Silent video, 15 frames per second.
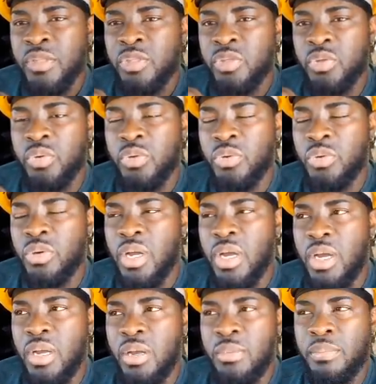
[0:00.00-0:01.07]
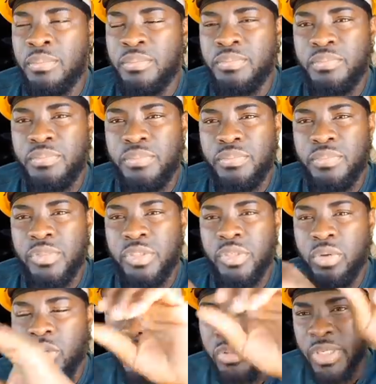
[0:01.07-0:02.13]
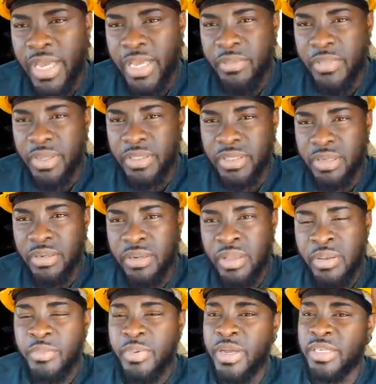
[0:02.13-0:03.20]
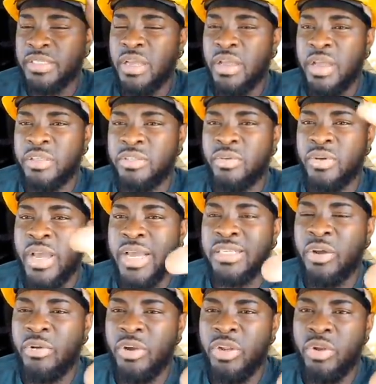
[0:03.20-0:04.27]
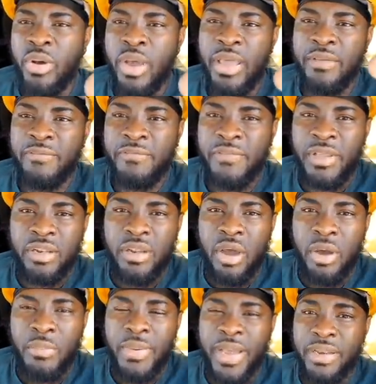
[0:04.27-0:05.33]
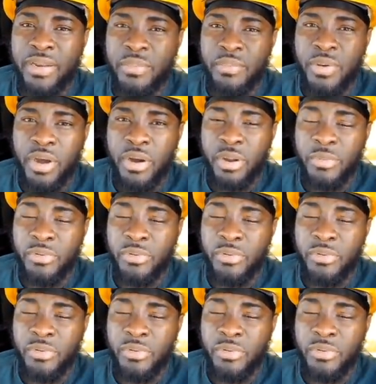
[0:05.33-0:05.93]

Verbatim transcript: to, um, to go to Edmonton because as you guys already know I filled up at the border